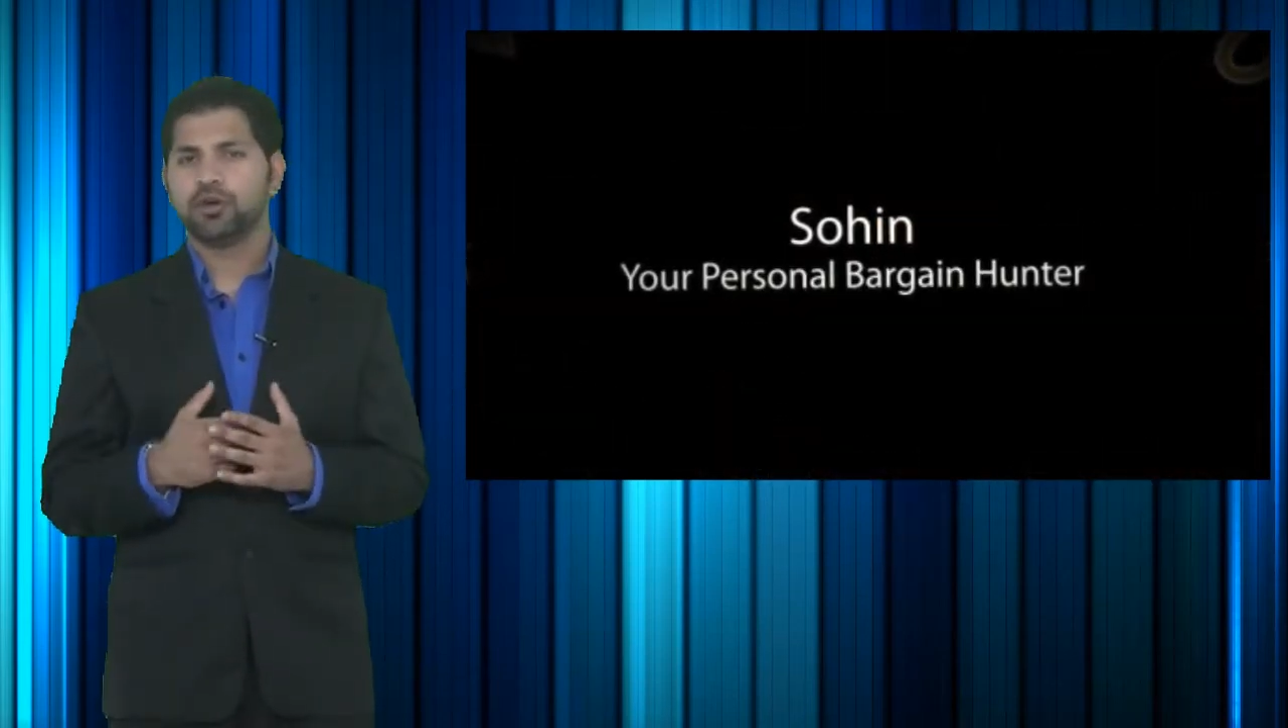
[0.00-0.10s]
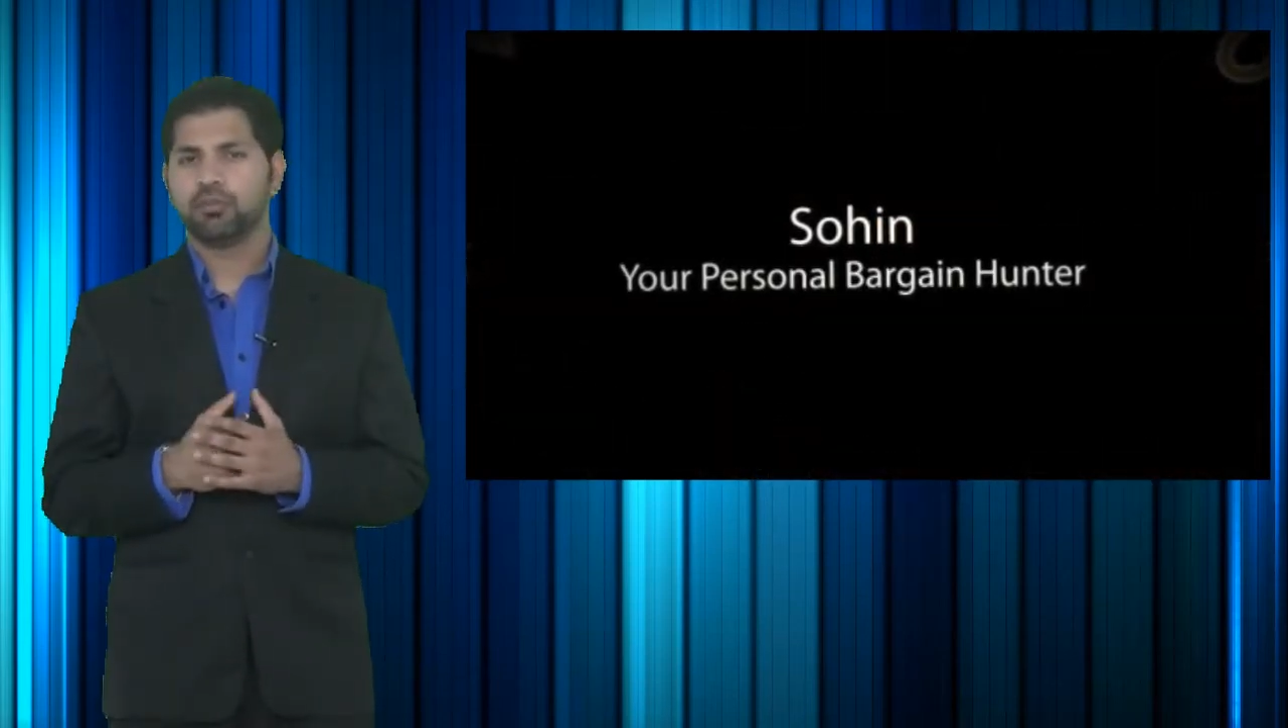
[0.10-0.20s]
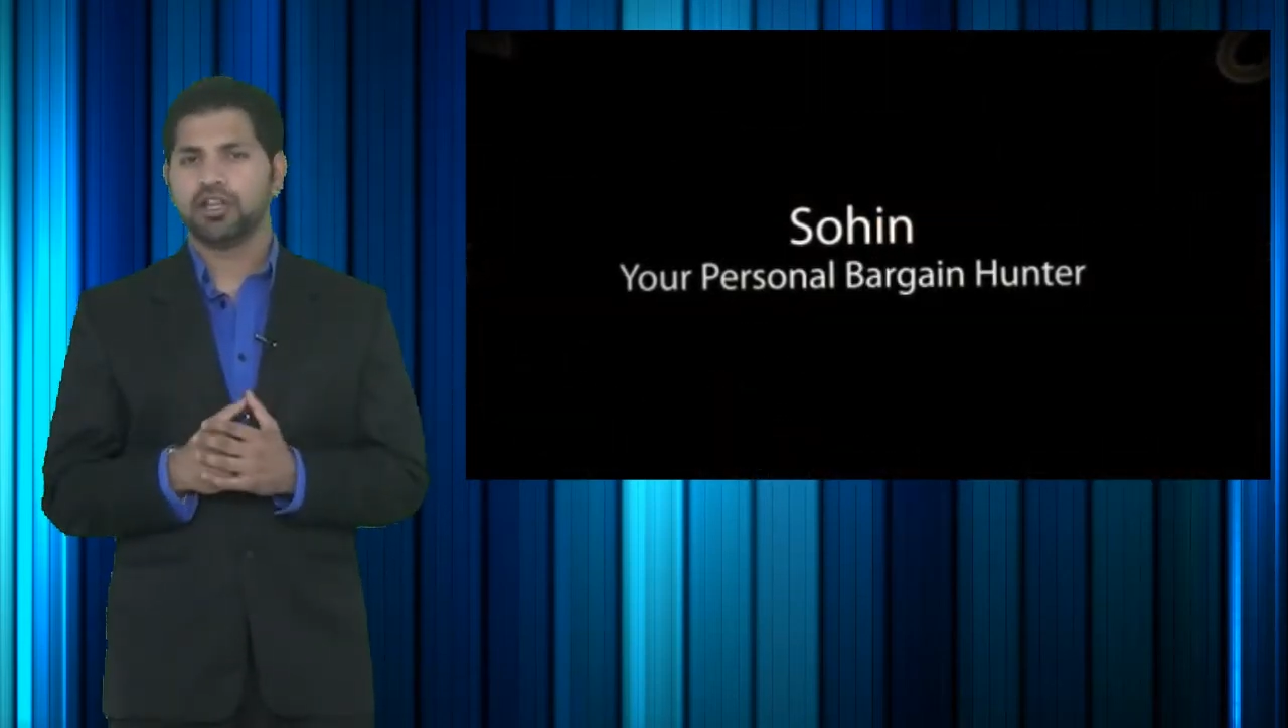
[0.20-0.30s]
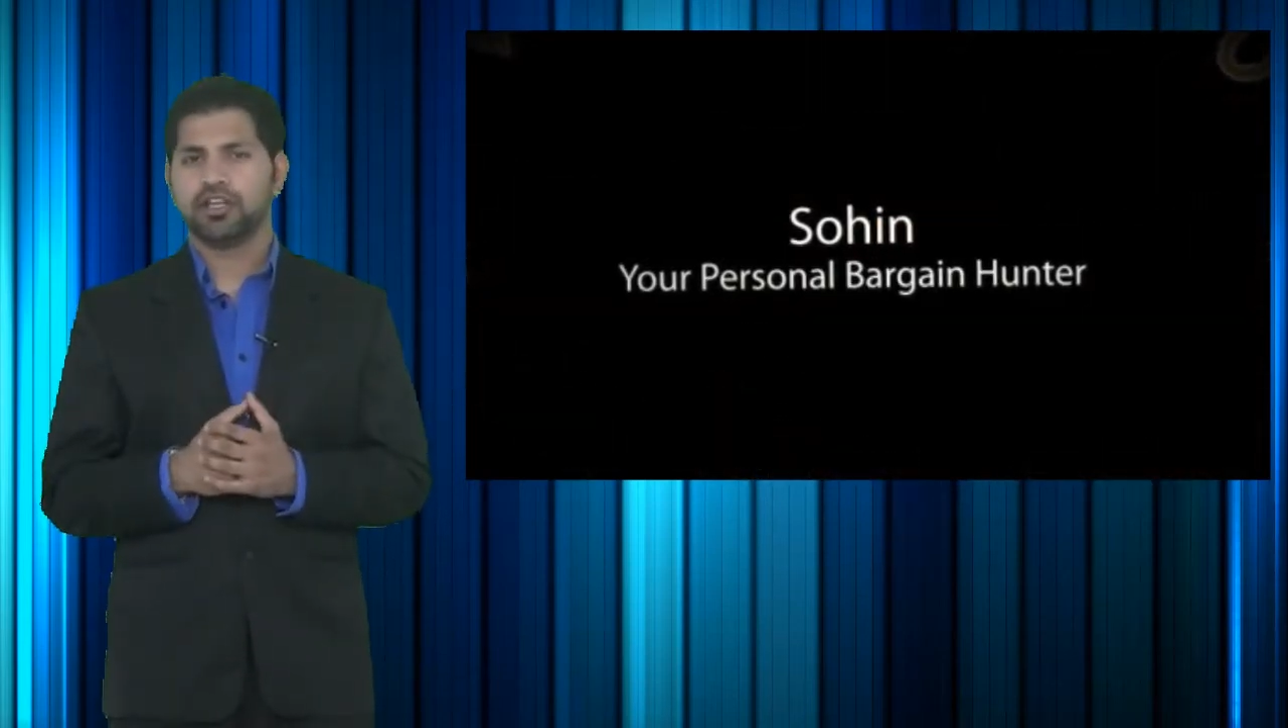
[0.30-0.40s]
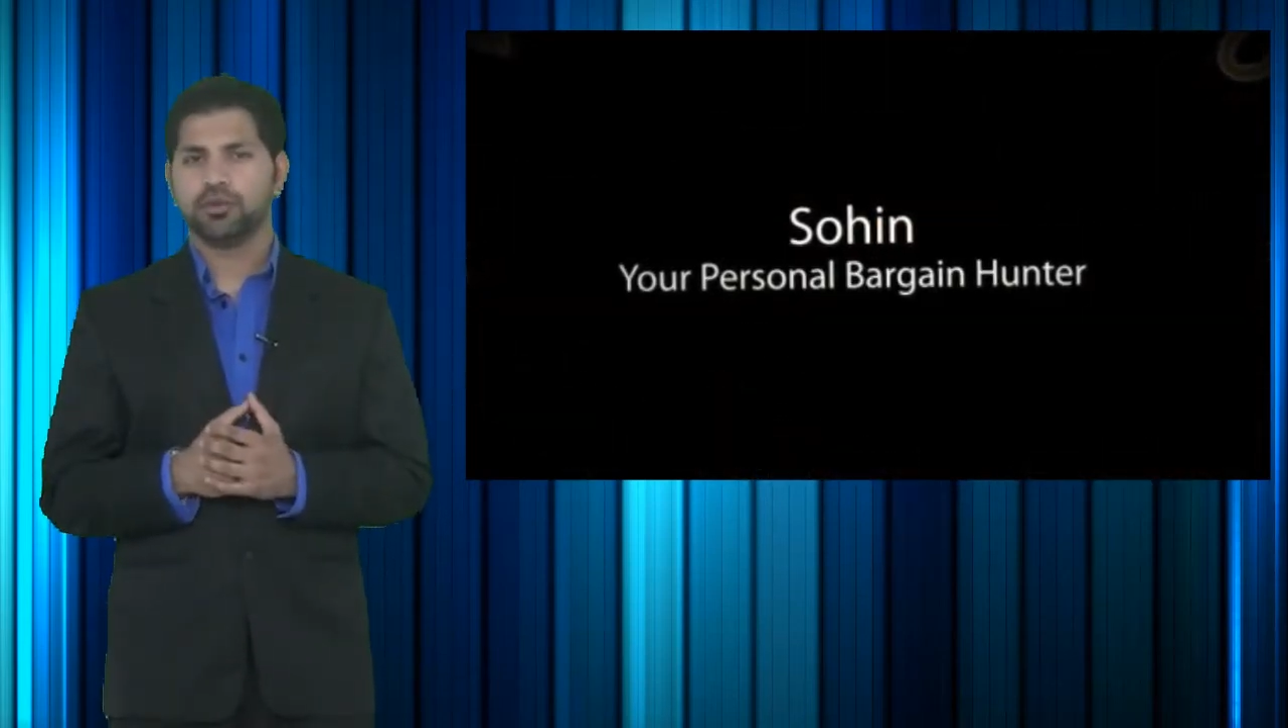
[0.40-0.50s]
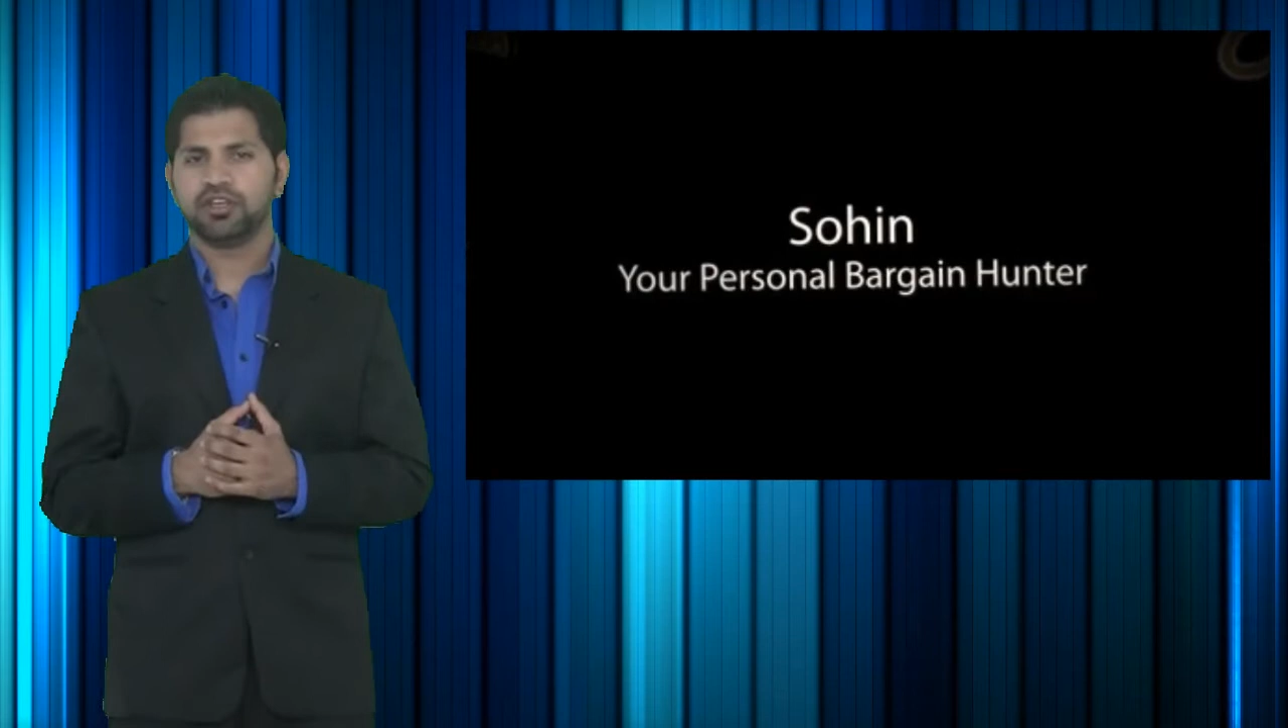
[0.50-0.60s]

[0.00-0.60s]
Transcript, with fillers: normally do